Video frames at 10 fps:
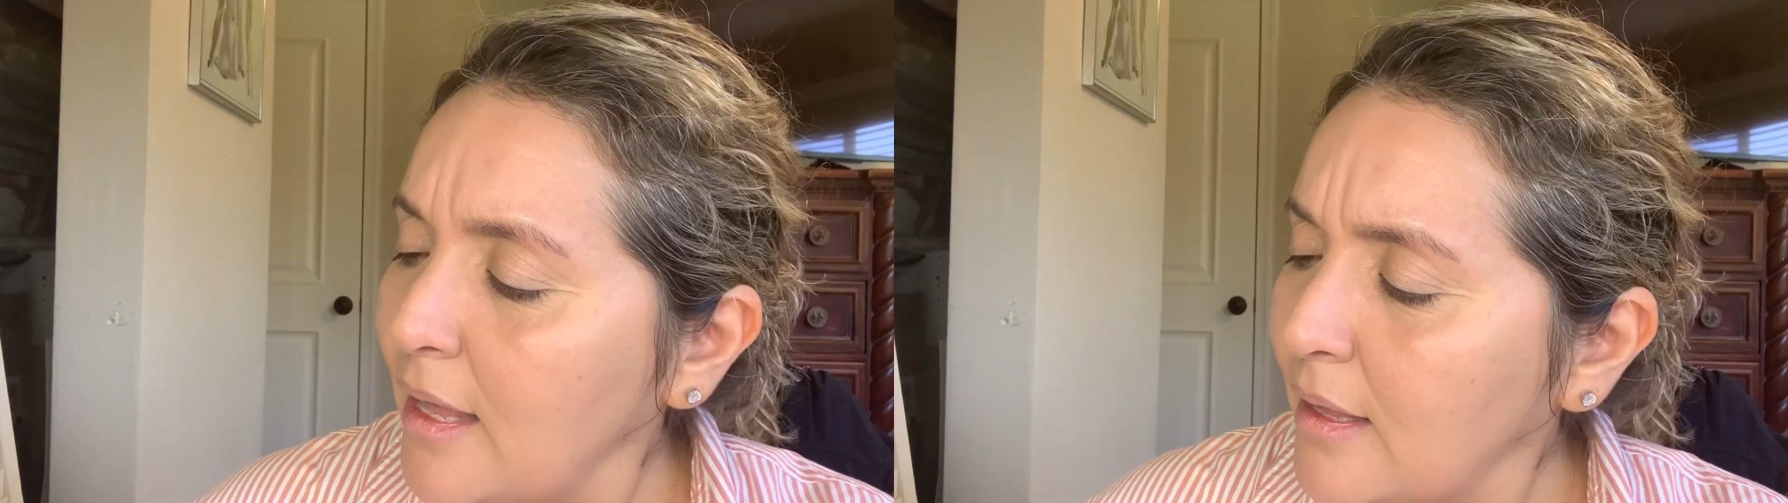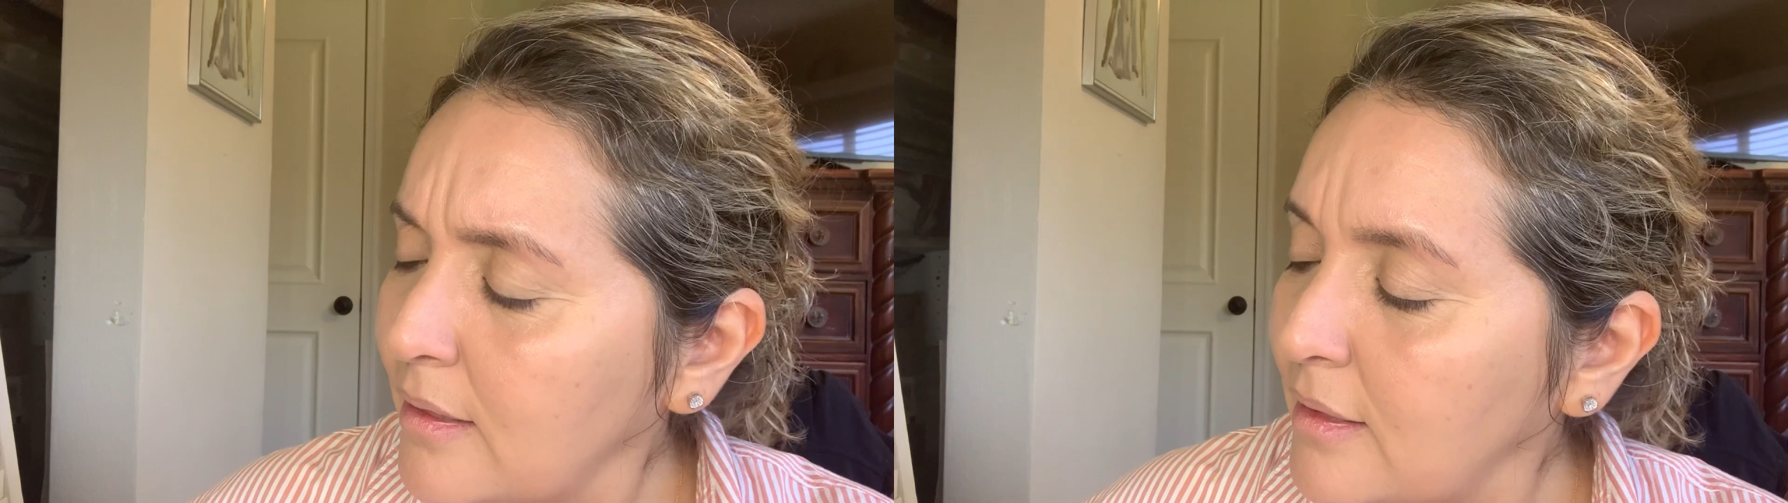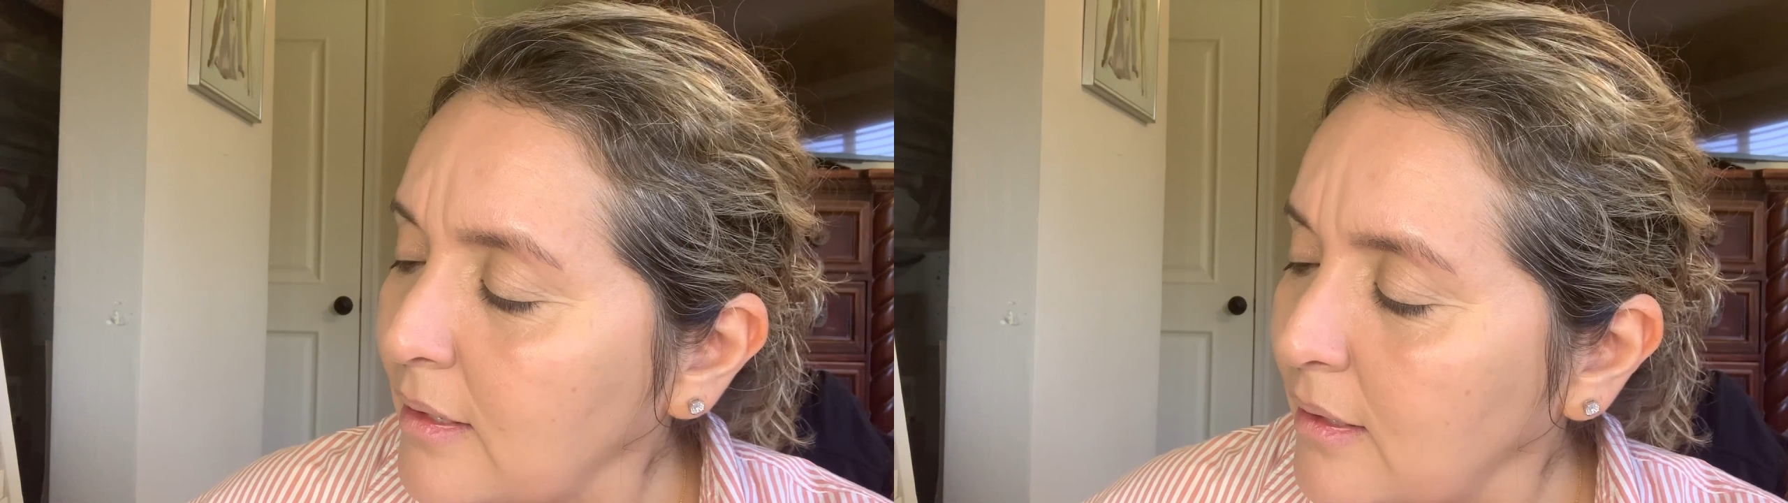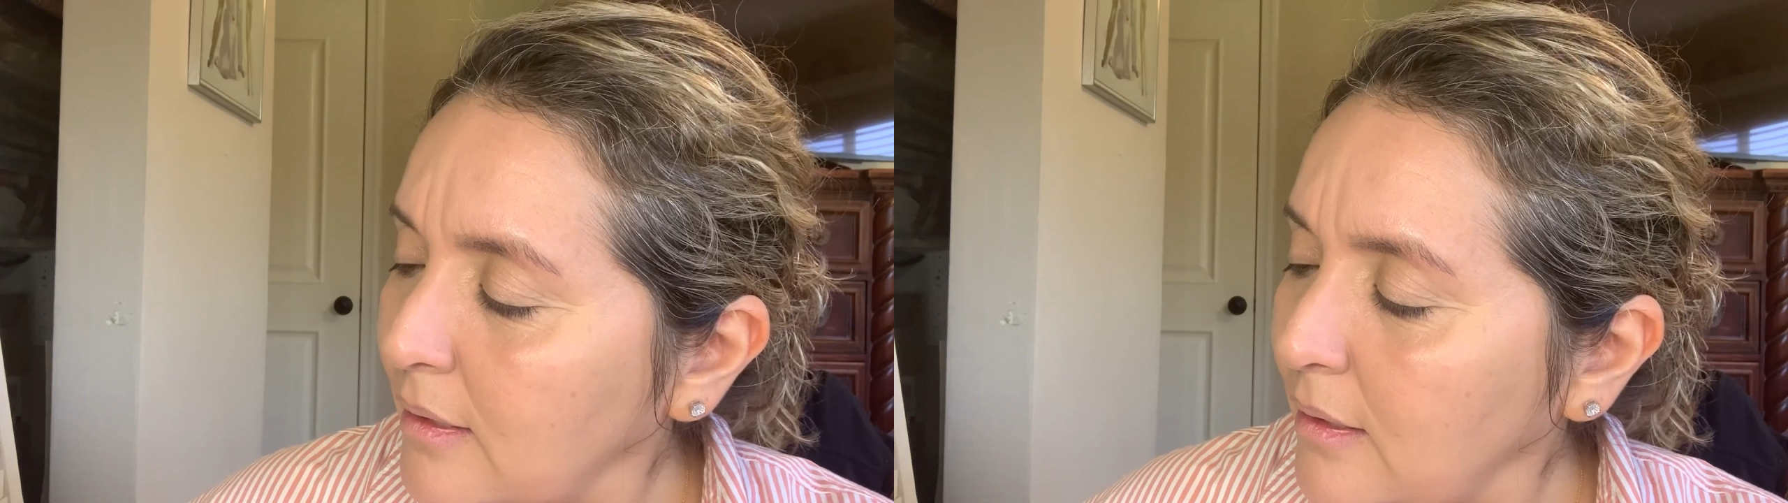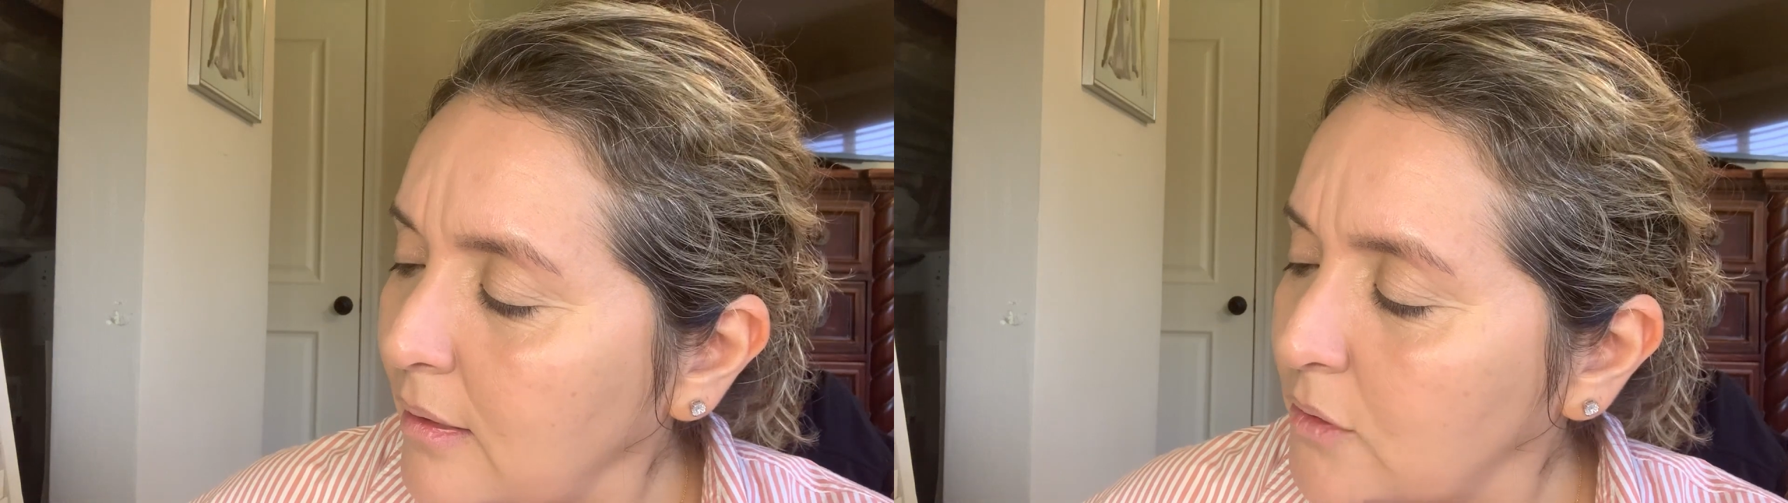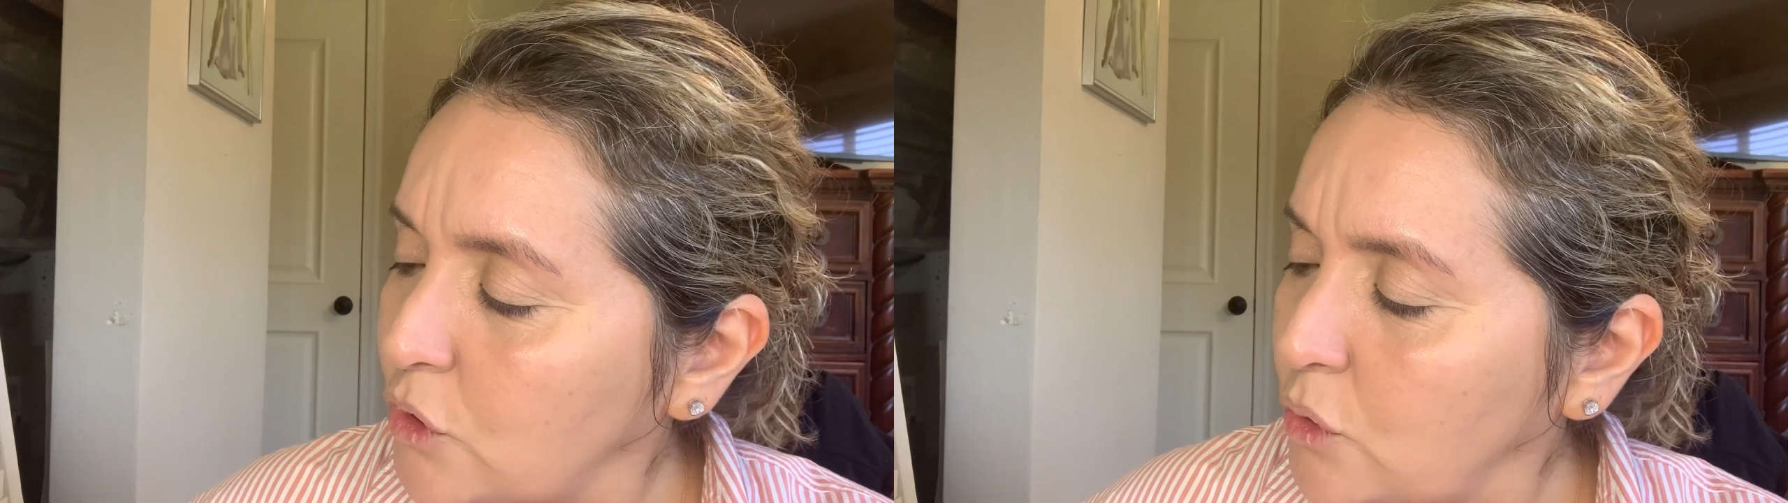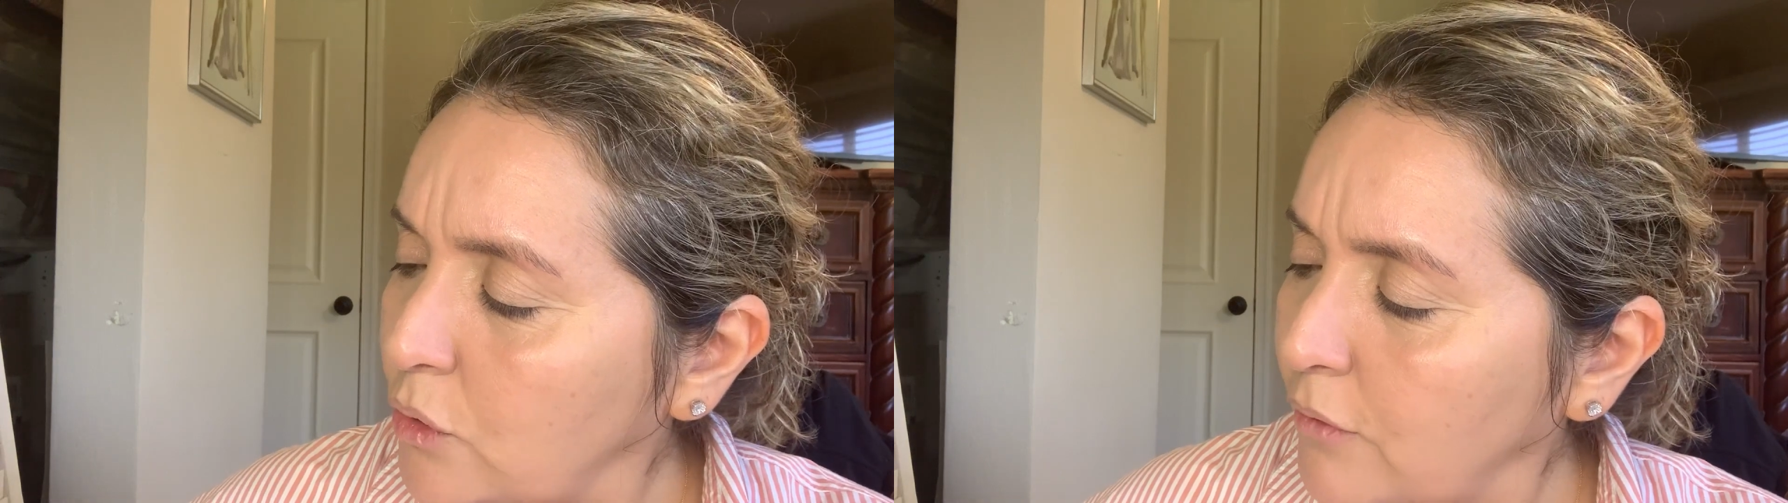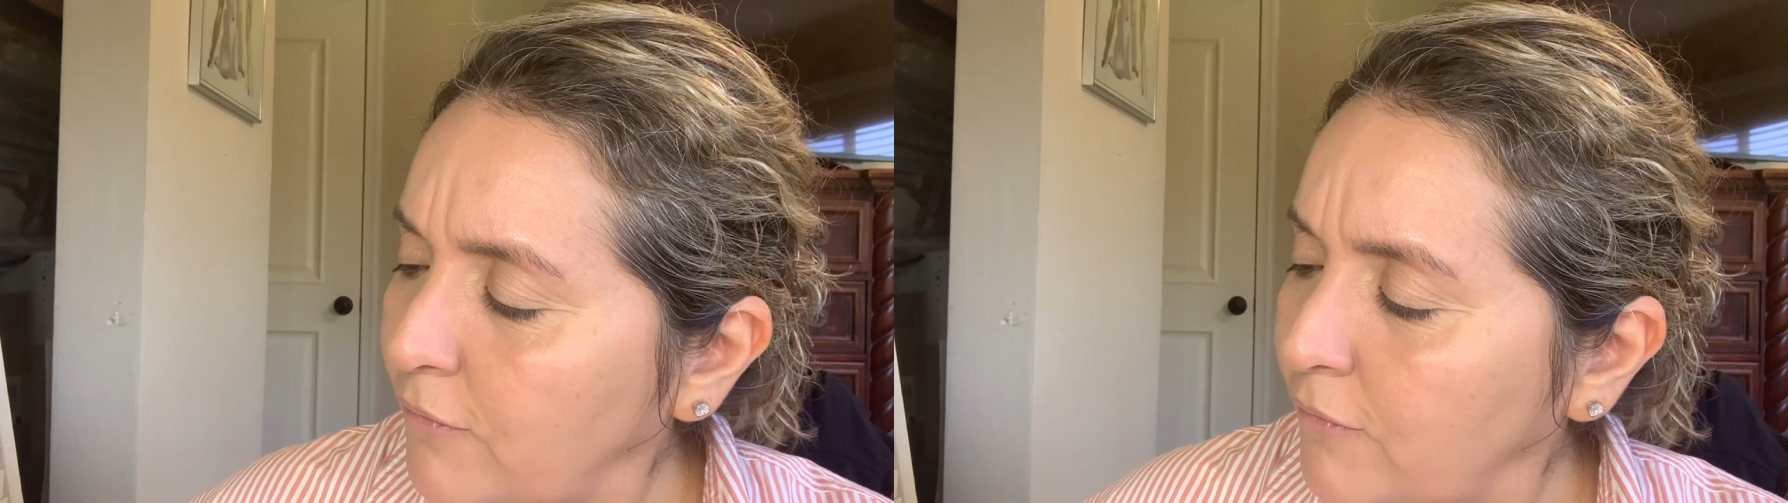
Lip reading: the Studio